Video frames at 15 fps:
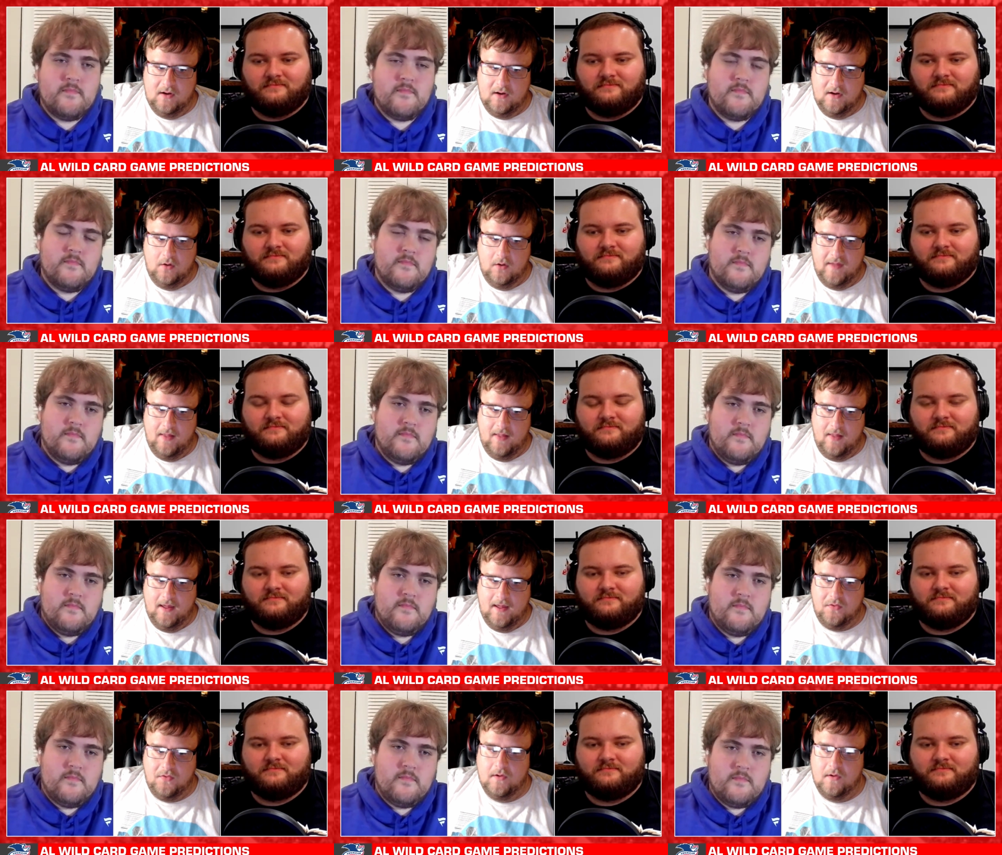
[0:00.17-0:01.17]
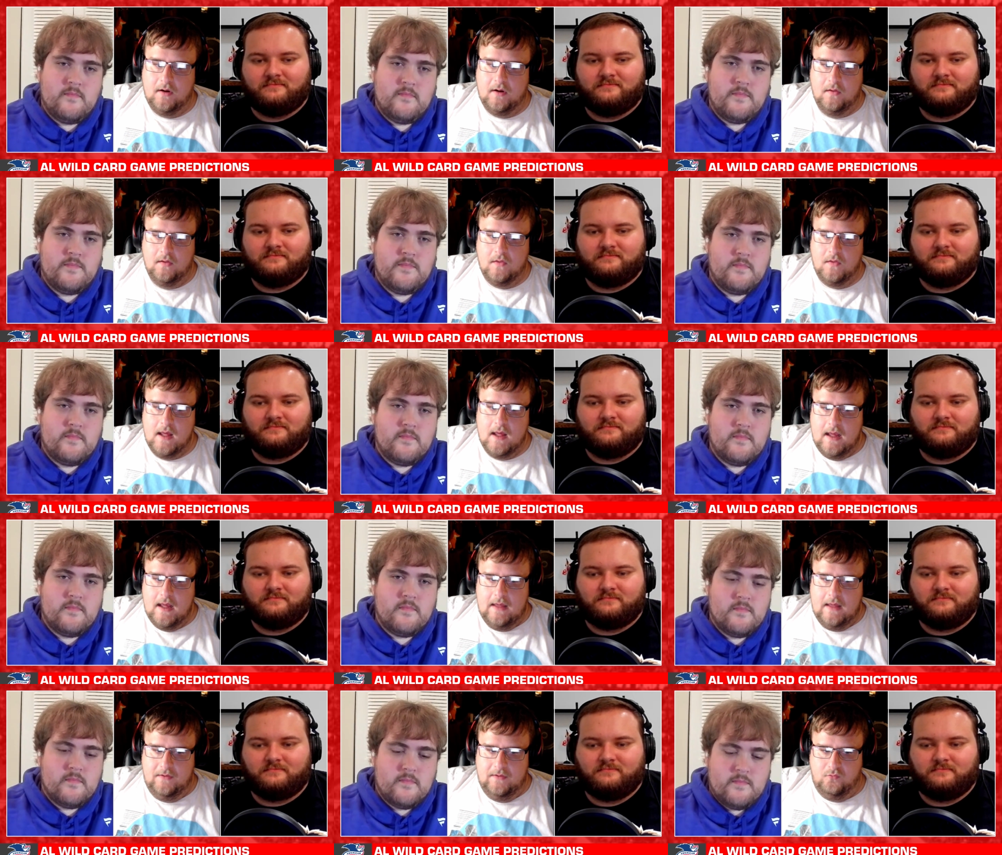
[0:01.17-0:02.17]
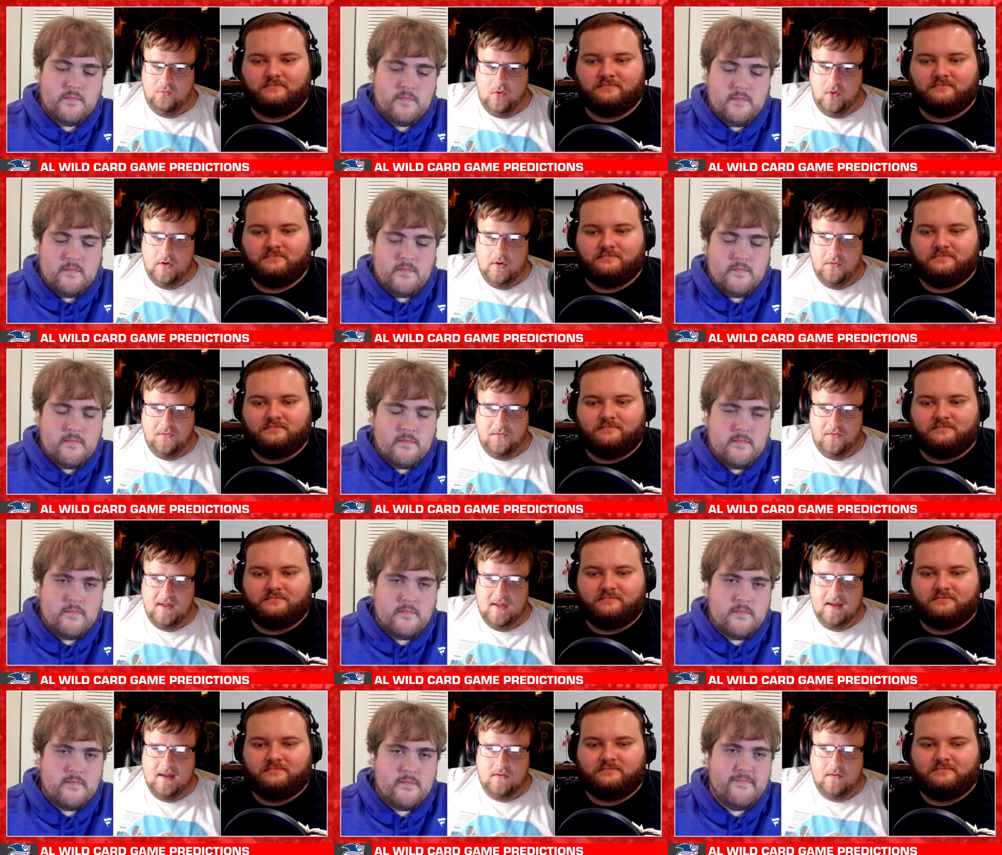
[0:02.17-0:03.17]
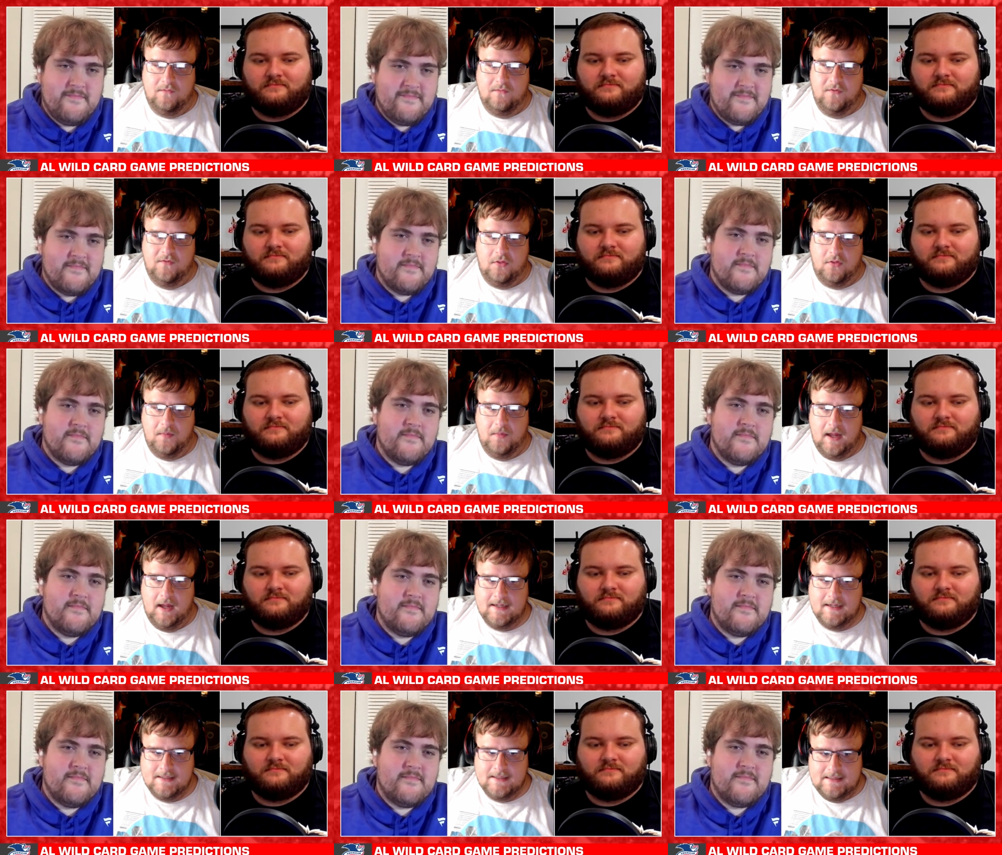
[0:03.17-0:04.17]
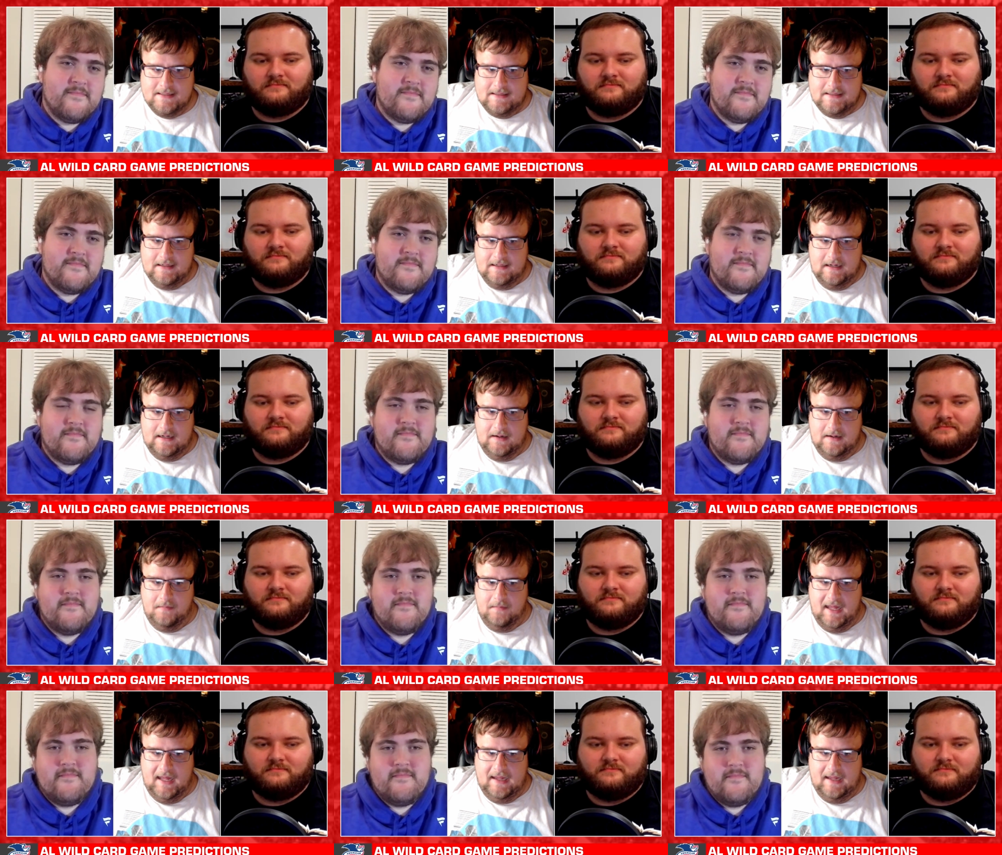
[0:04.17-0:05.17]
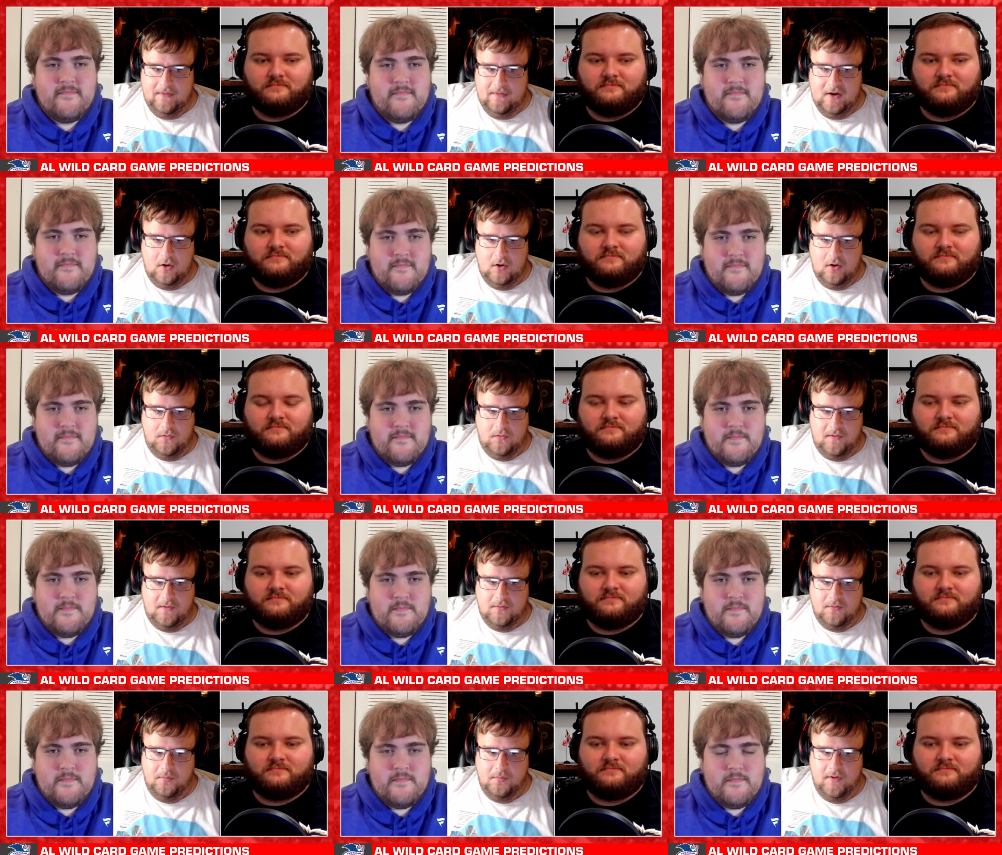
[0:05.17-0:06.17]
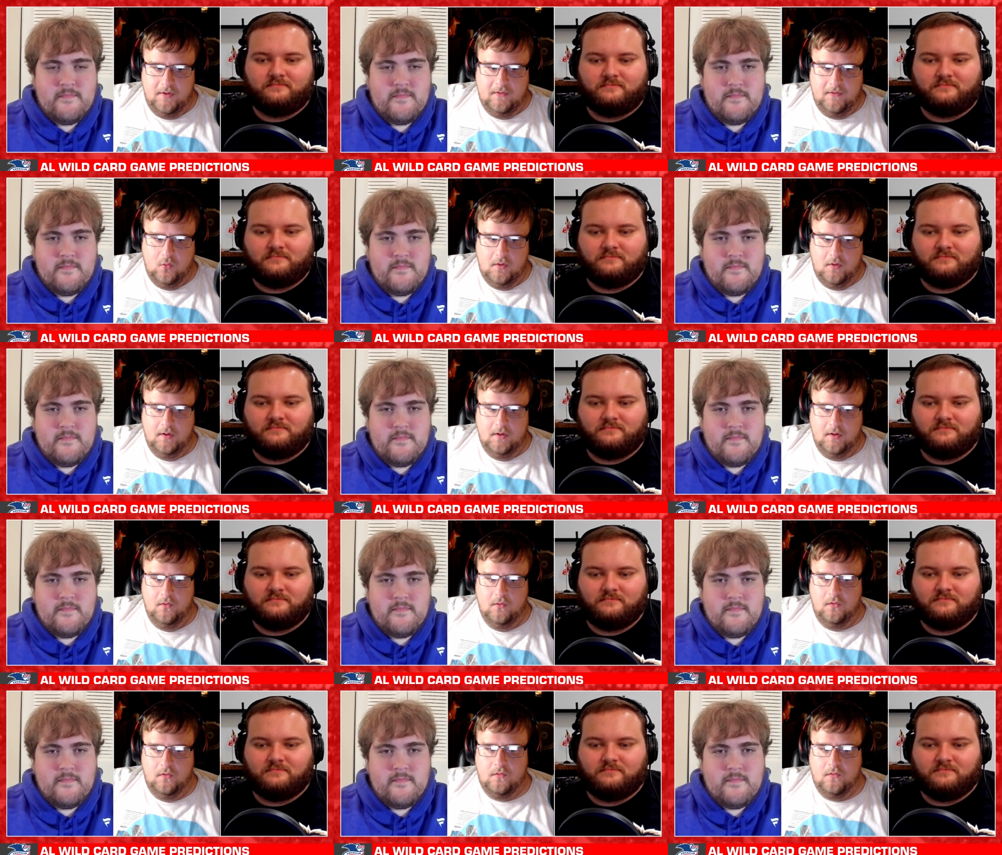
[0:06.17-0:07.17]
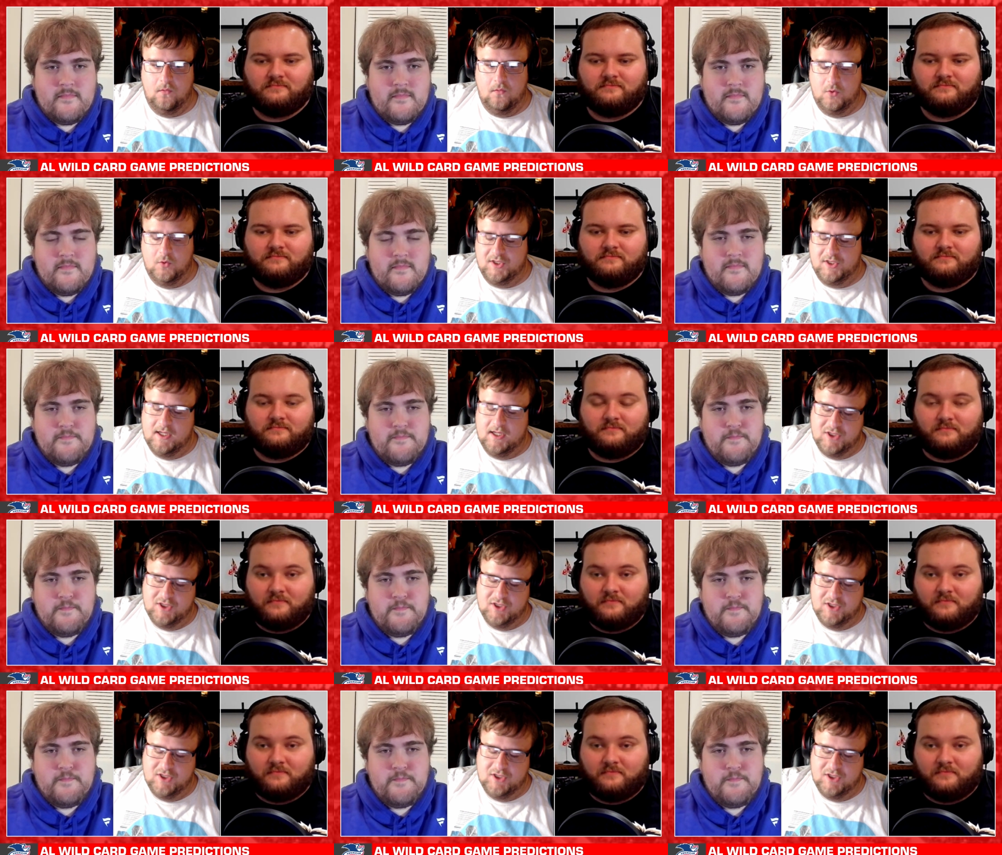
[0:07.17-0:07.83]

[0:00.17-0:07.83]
Speaker 1: hit on that last series. The Royals sneak into the fifth spot, um, and they are set to play the Orioles, which again,